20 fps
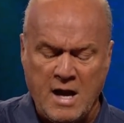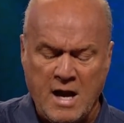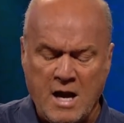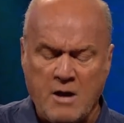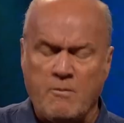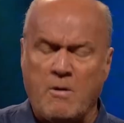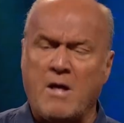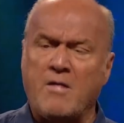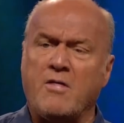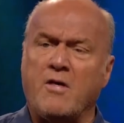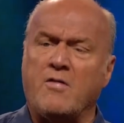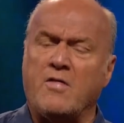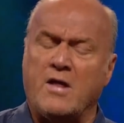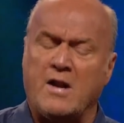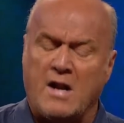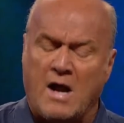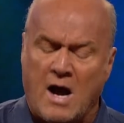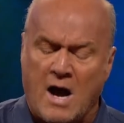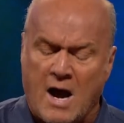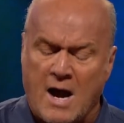And rather than
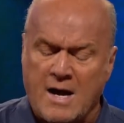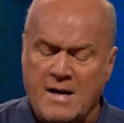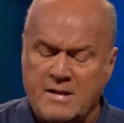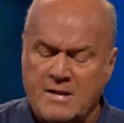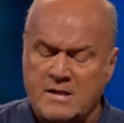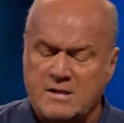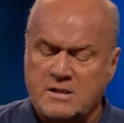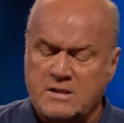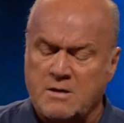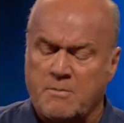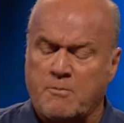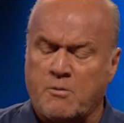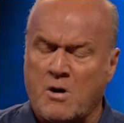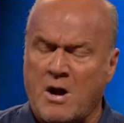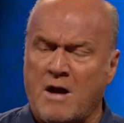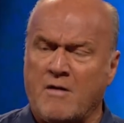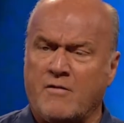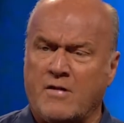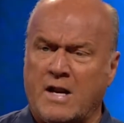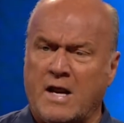hide this
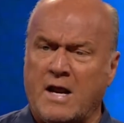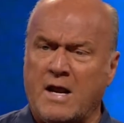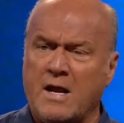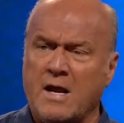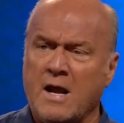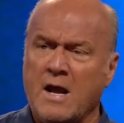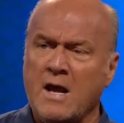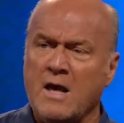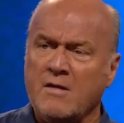depravity,